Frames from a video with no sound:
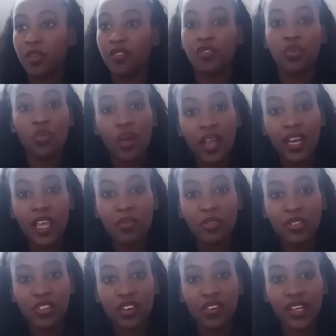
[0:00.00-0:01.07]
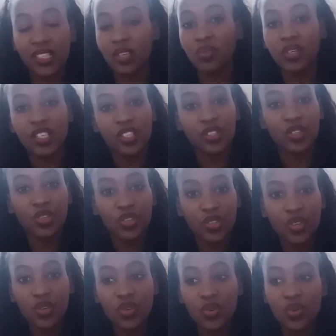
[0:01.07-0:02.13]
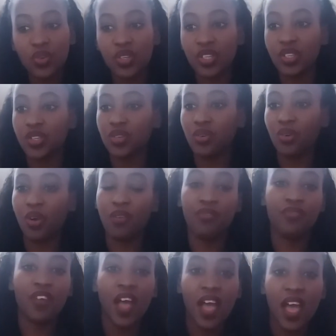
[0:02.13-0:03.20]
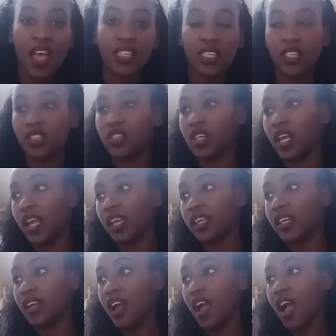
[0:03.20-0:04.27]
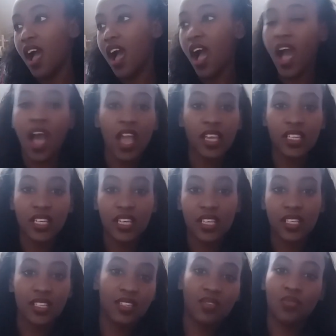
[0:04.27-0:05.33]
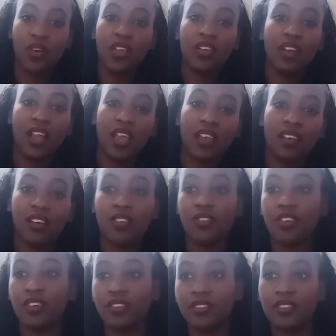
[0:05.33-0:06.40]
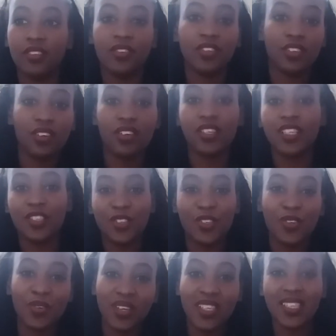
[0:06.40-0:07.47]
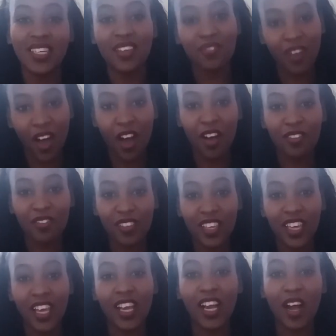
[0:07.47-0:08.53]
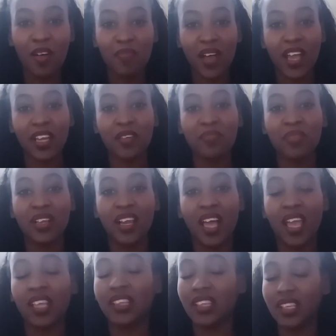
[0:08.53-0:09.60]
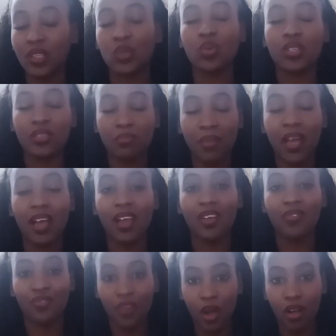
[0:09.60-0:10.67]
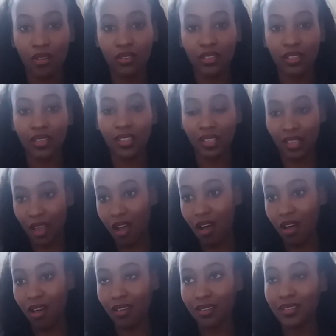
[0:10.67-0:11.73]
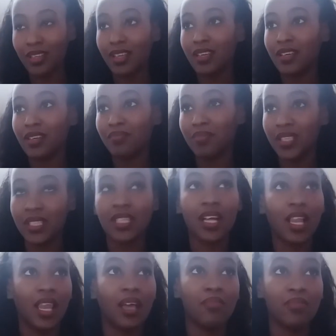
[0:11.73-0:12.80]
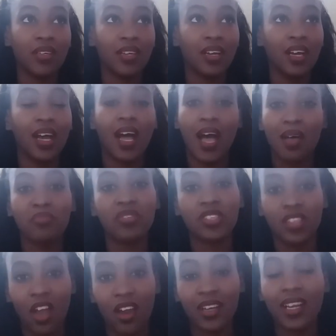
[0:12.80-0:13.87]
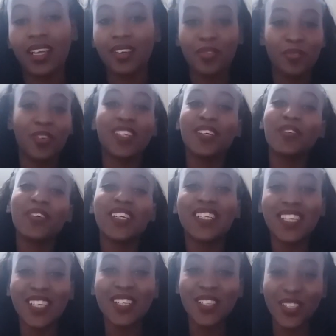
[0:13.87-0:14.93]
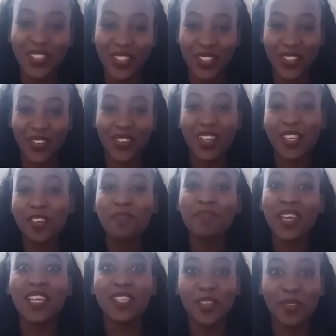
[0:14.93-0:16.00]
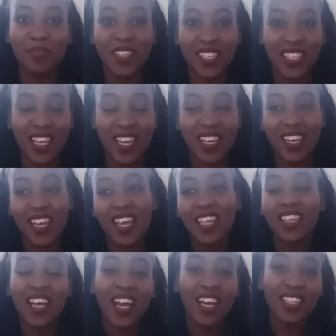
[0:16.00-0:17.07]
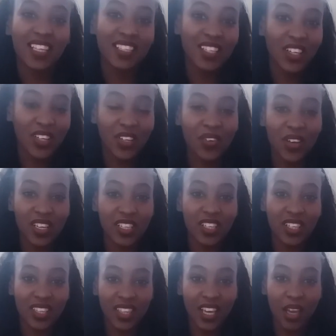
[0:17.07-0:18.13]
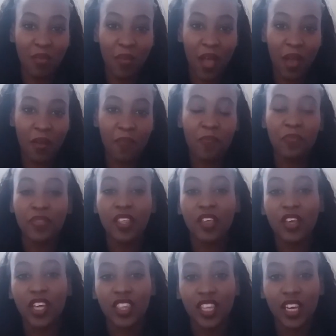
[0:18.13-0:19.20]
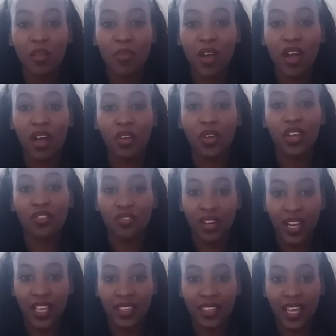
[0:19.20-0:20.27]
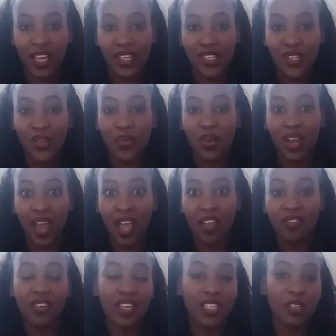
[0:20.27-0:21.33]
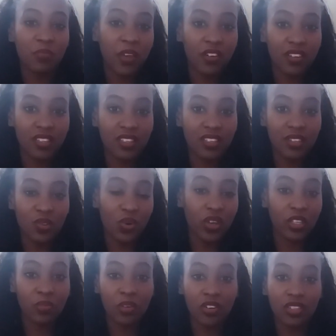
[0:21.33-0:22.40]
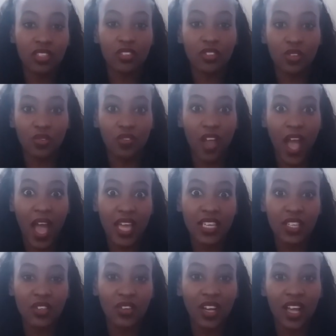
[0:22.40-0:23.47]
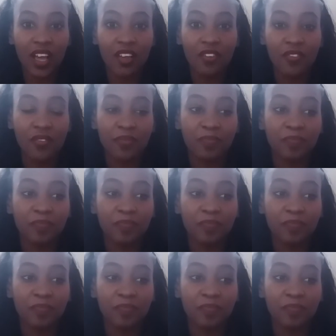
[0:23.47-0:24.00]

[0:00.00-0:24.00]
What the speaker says: If you weren't able to correct it, what did you do? Did you confess? Did you like hide it? Were you like, oh no, no one's gonna, did you do a Steve Harvey and come back and be like, this was my fault, y'all. Miss Columbia, I'm sorry. Like, what did you do when you made your mistake? That's a good question to think about. Then you can think about how you can relate that to your life experiences or experiences you've had in your life.